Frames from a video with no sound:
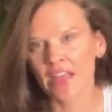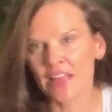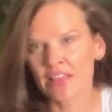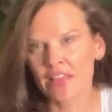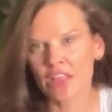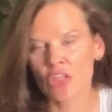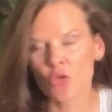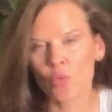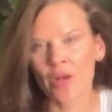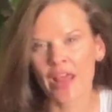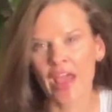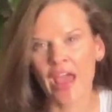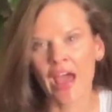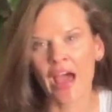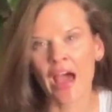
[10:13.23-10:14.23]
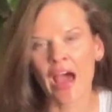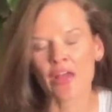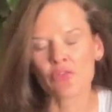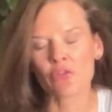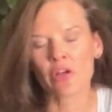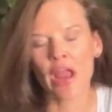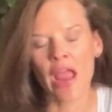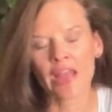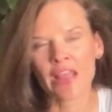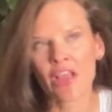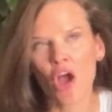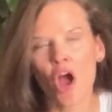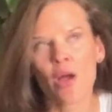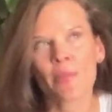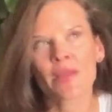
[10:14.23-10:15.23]
anything you want to add or any
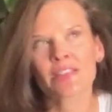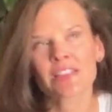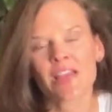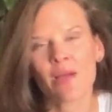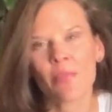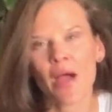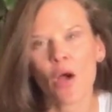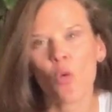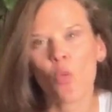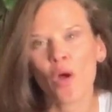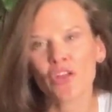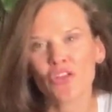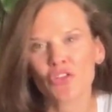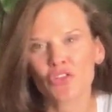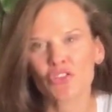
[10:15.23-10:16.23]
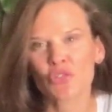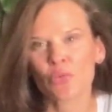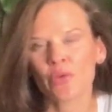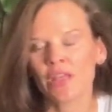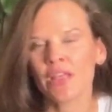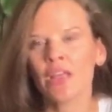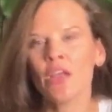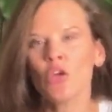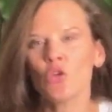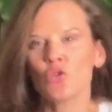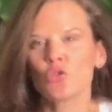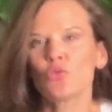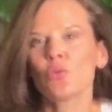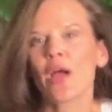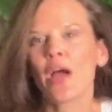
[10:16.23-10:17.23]
comments about what you're doing
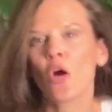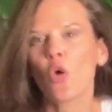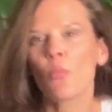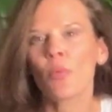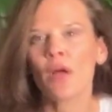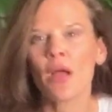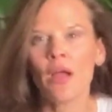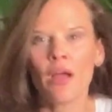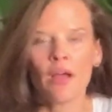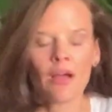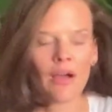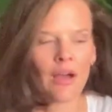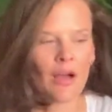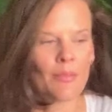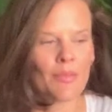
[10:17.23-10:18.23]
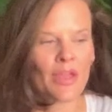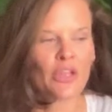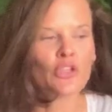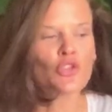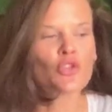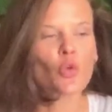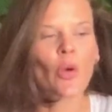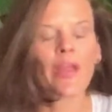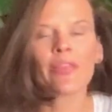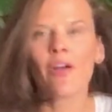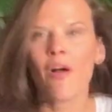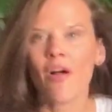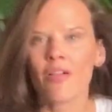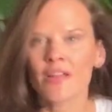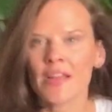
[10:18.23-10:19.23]
to help um, enjoy
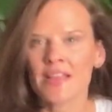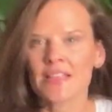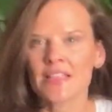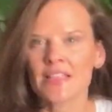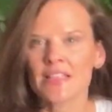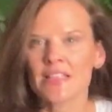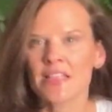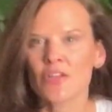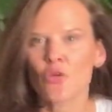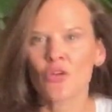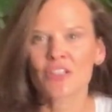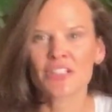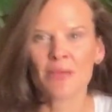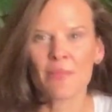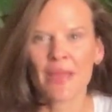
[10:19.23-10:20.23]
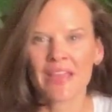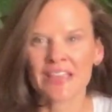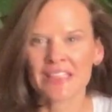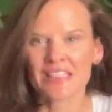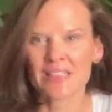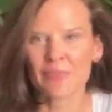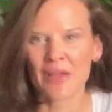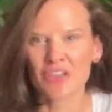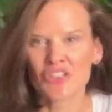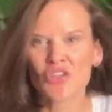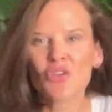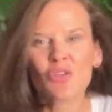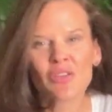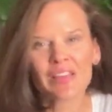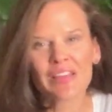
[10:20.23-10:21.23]
the holiday season or to make it
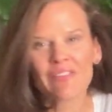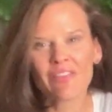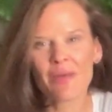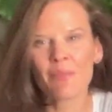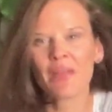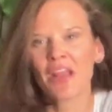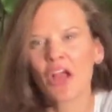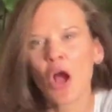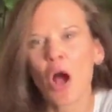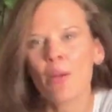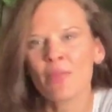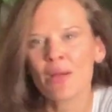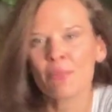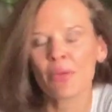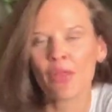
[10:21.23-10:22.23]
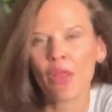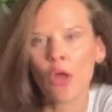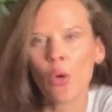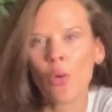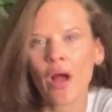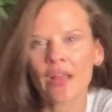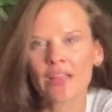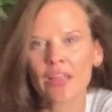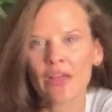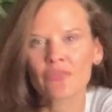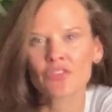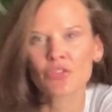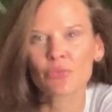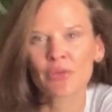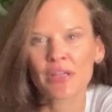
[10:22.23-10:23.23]
special, leave them in a comment below. I'd
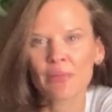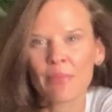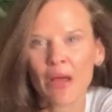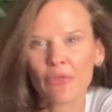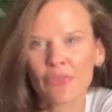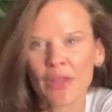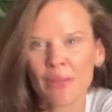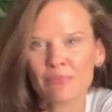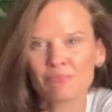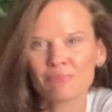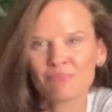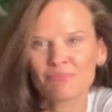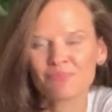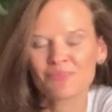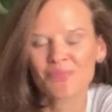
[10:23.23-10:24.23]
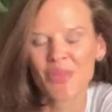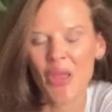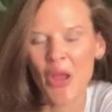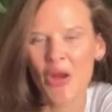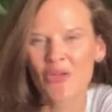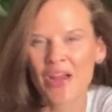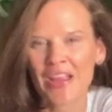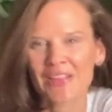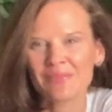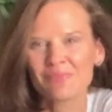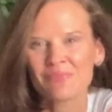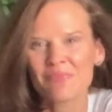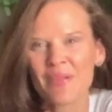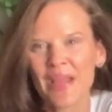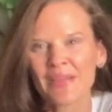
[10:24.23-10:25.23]
love to read about them. All right,
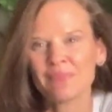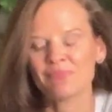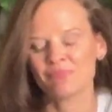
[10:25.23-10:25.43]
bye.